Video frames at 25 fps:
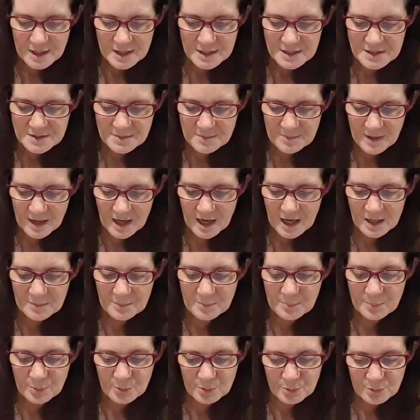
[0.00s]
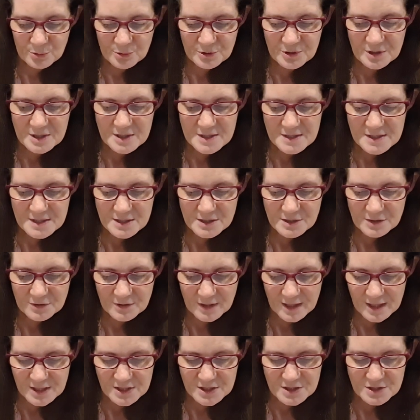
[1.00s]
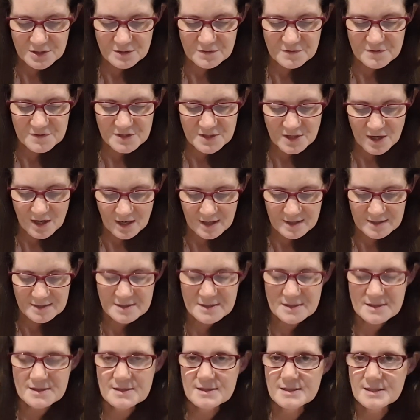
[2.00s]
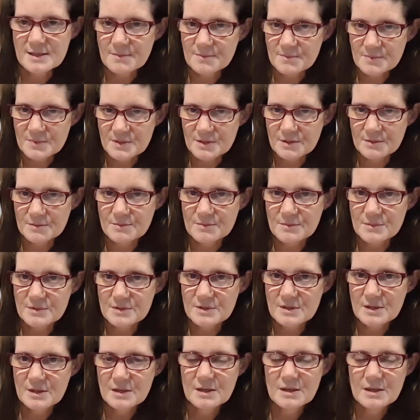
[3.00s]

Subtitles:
demand broad consideration of signs and symptoms.